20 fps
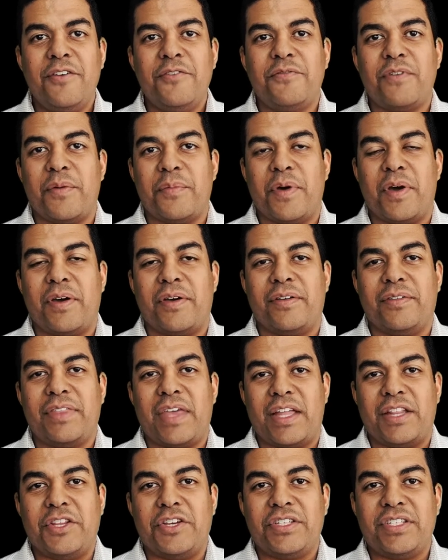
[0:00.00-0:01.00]
from
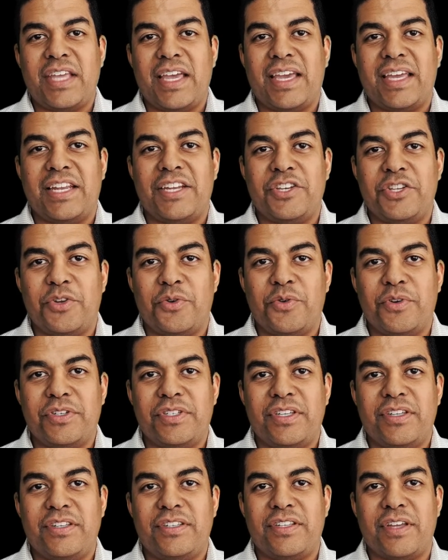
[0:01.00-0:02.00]
that looks like it
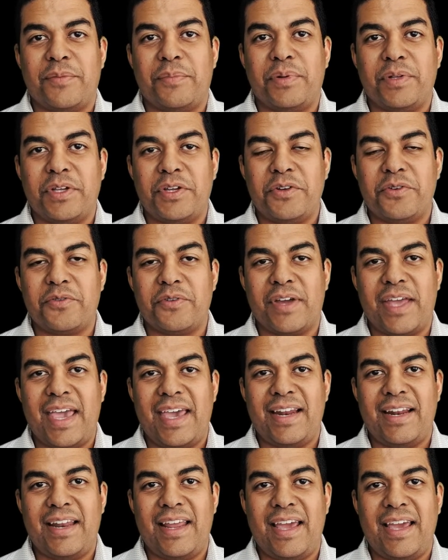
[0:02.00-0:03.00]
endorses a political
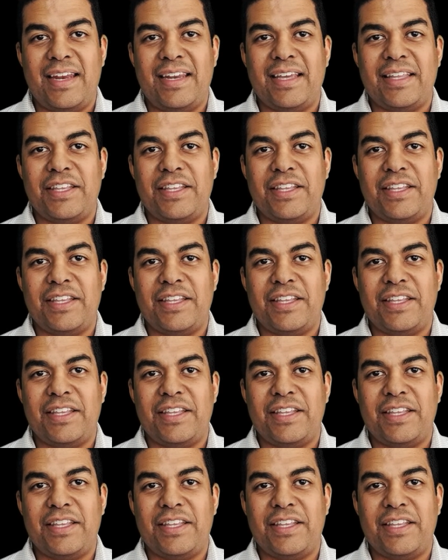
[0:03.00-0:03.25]
candidate,